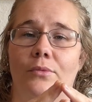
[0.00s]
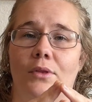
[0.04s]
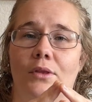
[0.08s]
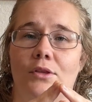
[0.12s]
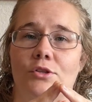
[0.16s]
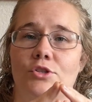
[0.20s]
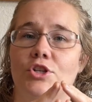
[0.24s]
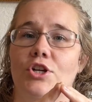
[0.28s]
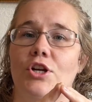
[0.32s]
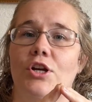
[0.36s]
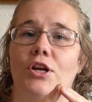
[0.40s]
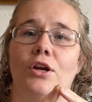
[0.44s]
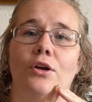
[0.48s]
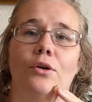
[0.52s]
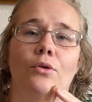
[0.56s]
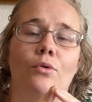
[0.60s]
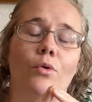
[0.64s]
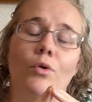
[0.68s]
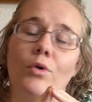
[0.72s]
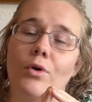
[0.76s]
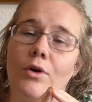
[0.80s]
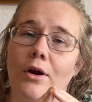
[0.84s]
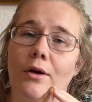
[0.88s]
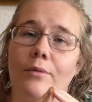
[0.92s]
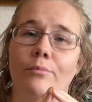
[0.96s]
chicken
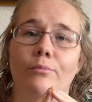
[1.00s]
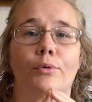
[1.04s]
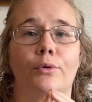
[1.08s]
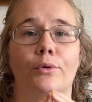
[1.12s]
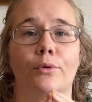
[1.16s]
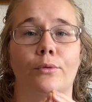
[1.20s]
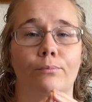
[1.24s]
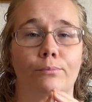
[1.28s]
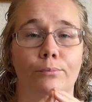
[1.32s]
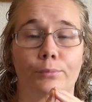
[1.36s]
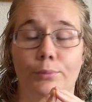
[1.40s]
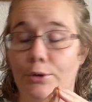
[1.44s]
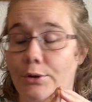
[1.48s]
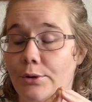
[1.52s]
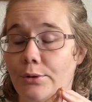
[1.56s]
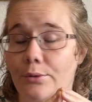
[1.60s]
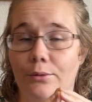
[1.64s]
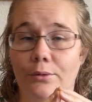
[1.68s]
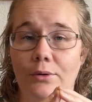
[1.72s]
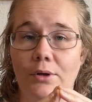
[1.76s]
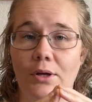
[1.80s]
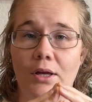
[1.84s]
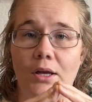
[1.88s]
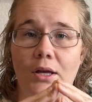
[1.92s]
cordon bleu.